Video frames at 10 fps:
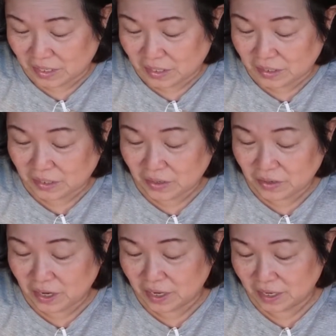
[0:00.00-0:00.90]

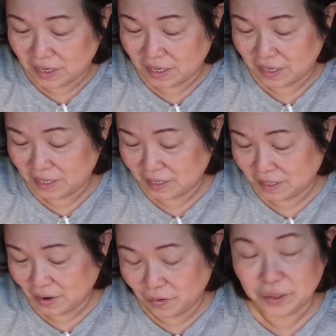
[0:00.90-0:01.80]
So
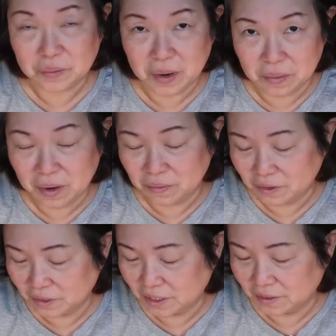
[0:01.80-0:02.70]
that was my
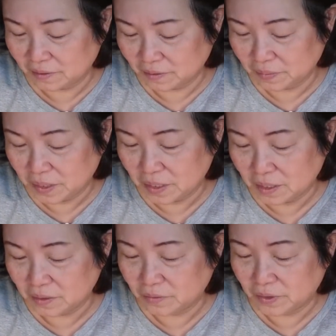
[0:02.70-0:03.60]
memory, being
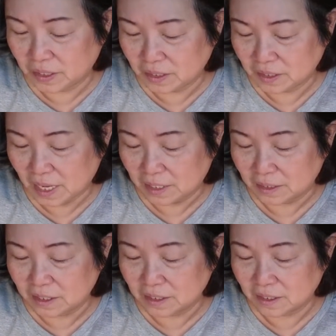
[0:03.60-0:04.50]
with a
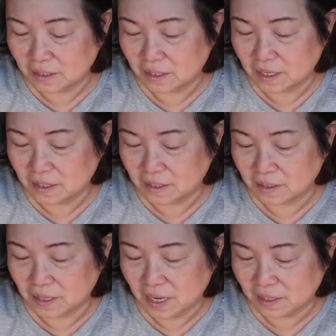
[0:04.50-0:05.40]
Santa
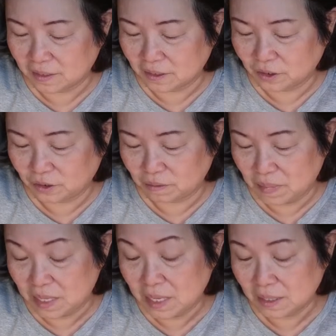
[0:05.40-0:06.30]
and
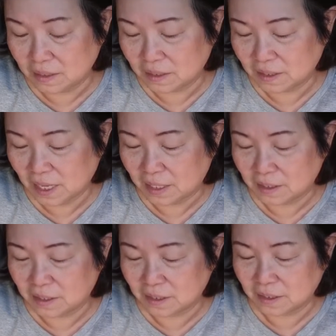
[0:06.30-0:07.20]
meeting a
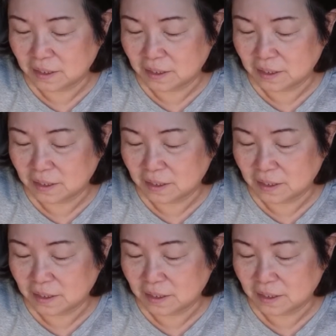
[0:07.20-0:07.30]
Santa.